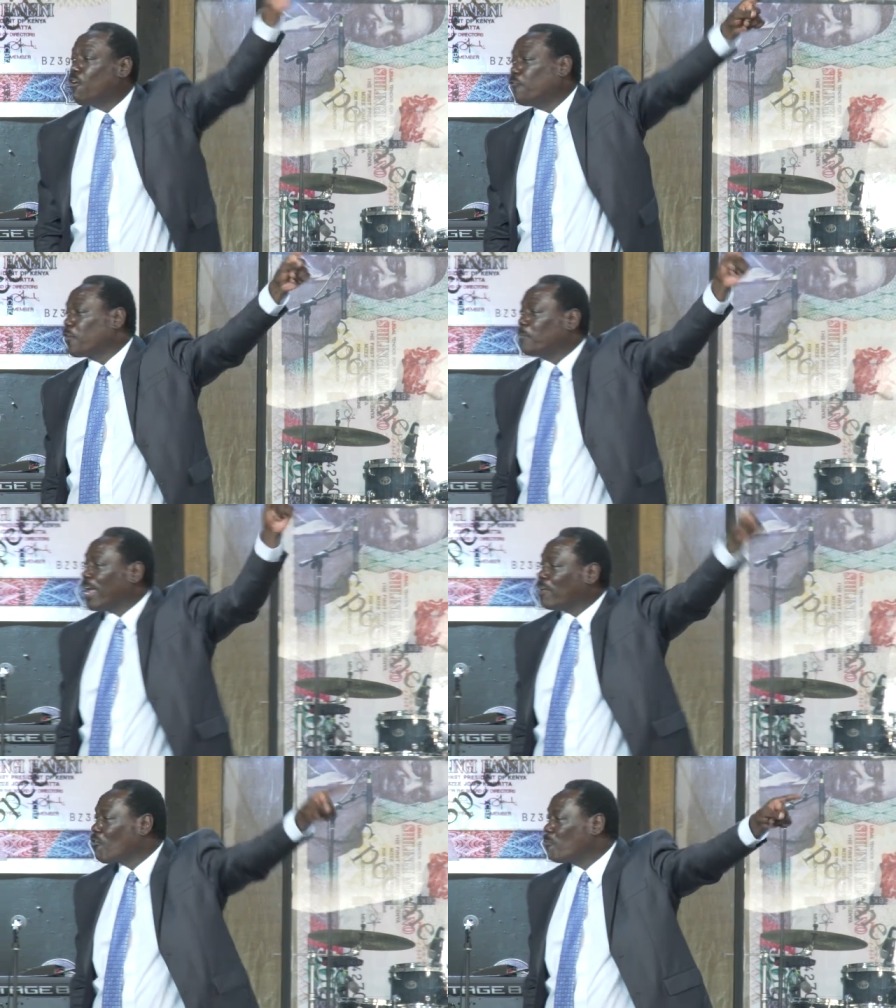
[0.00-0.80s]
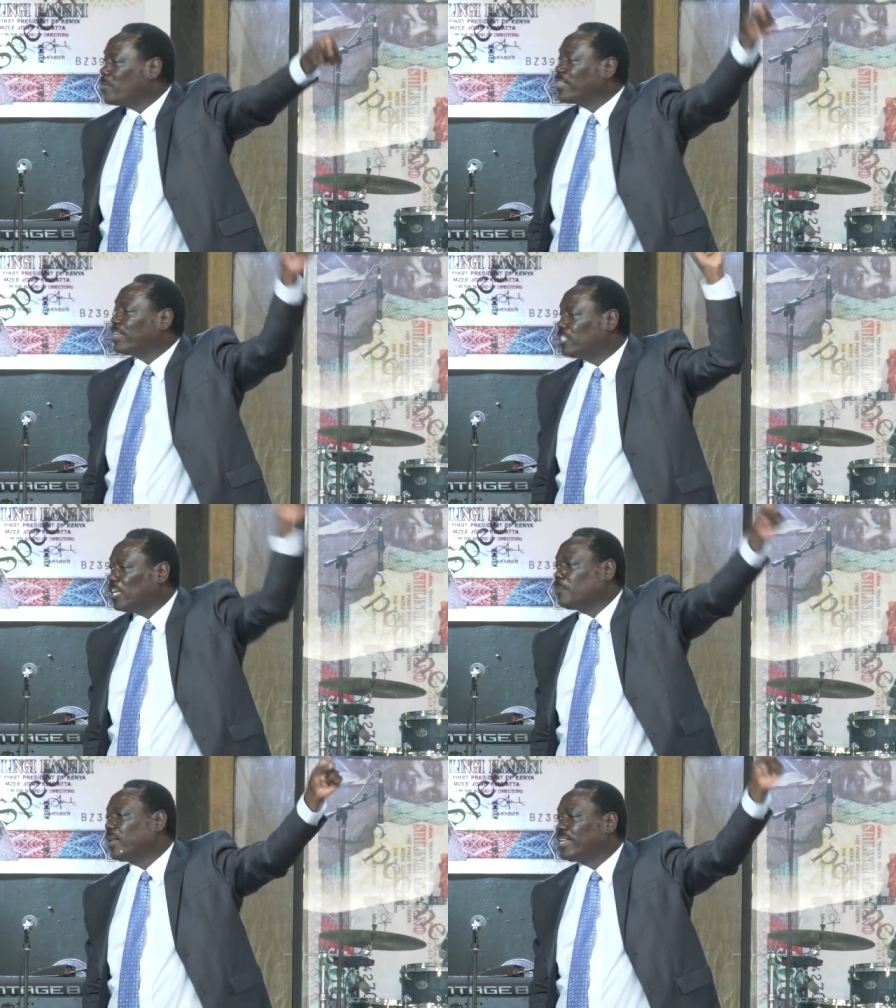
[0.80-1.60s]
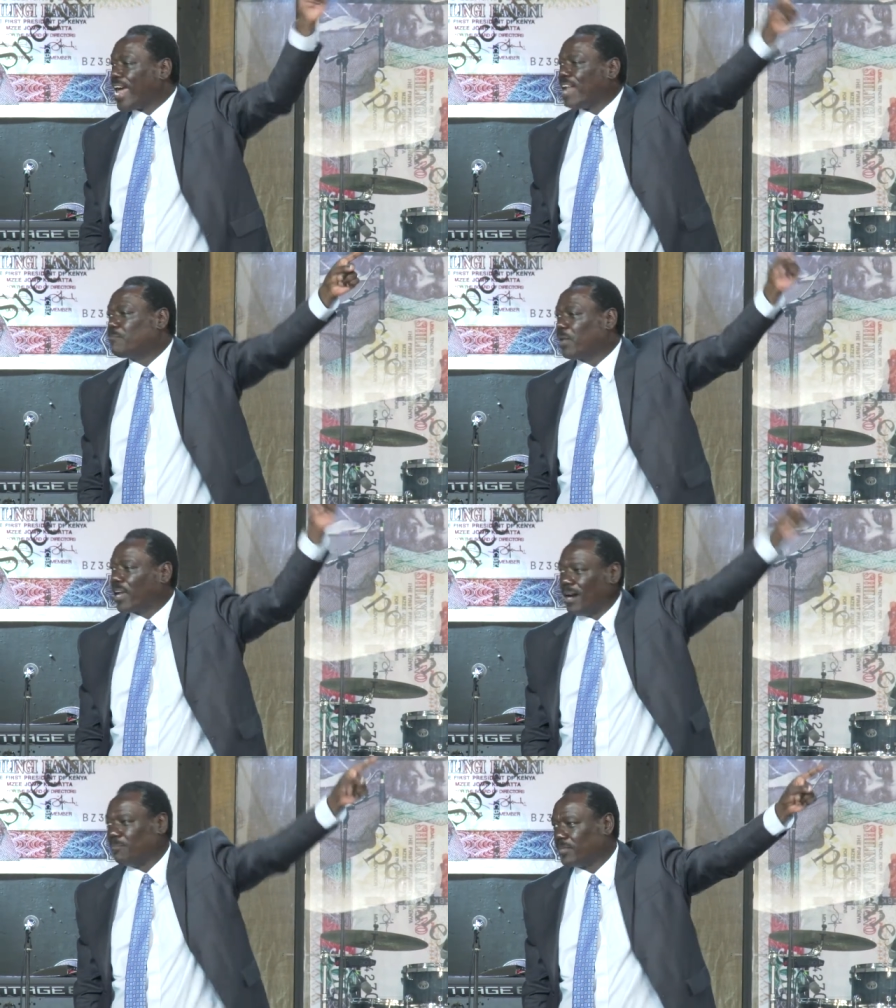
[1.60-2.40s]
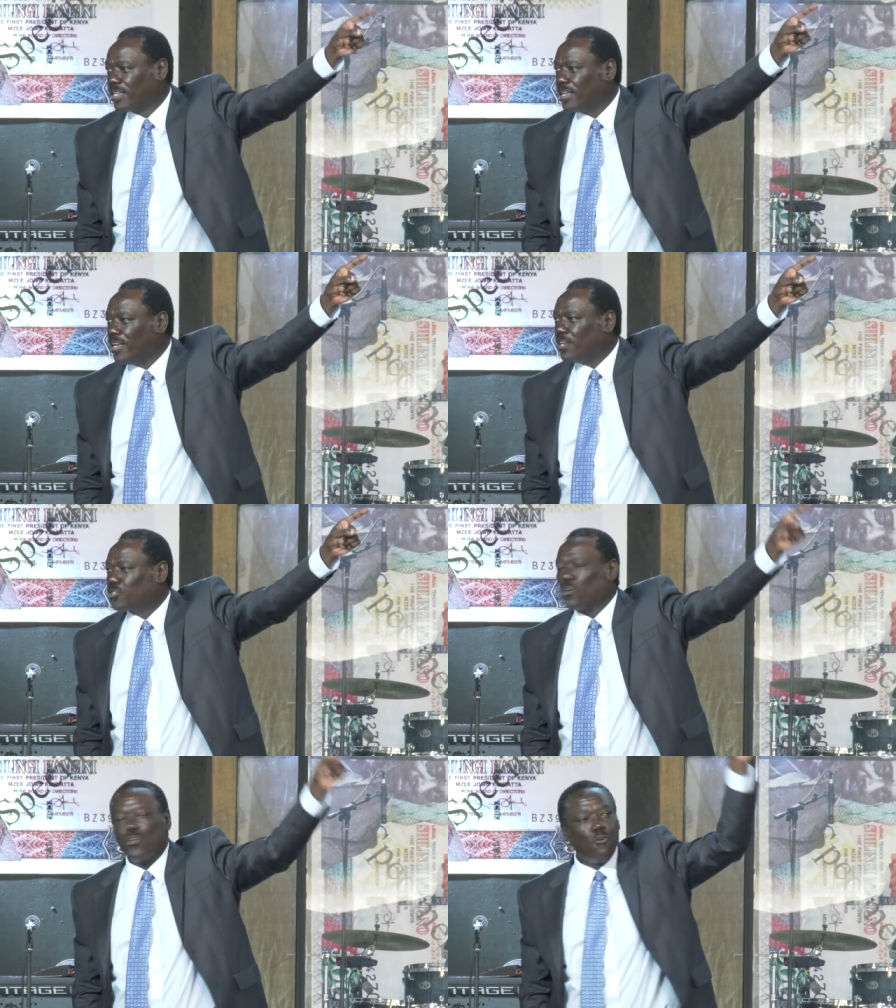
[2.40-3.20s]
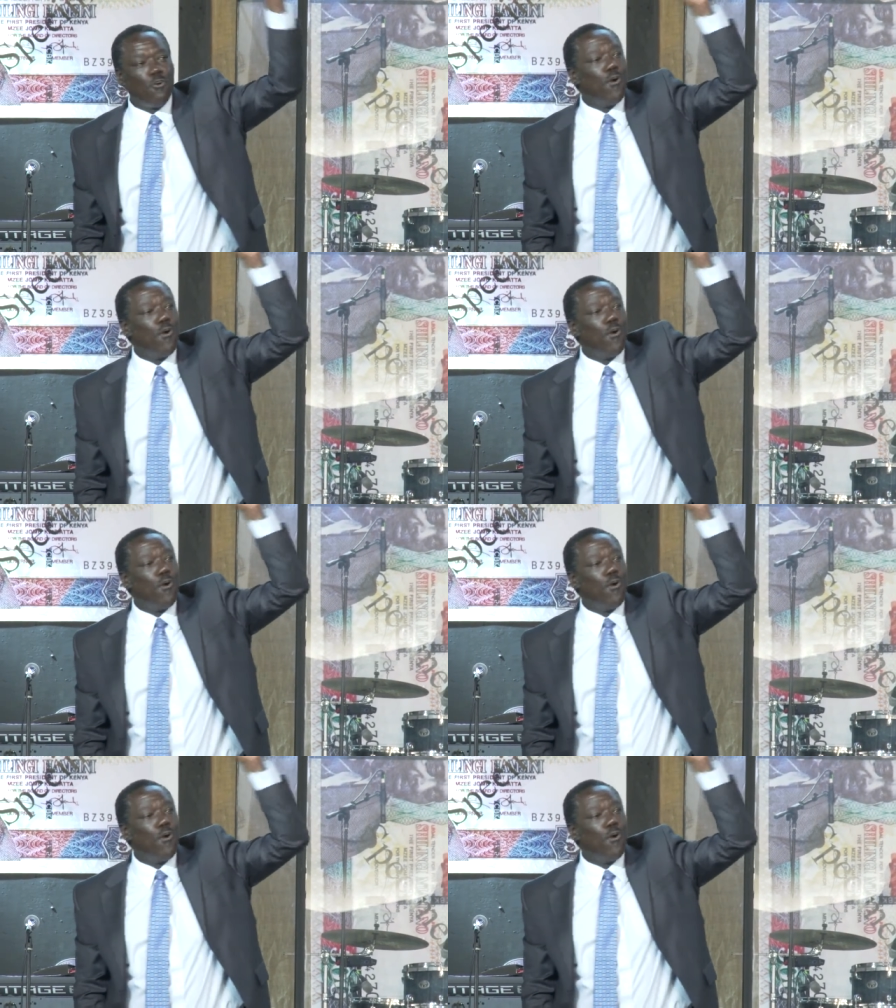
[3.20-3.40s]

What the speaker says: go from Nairobi, the cheaper land becomes. So you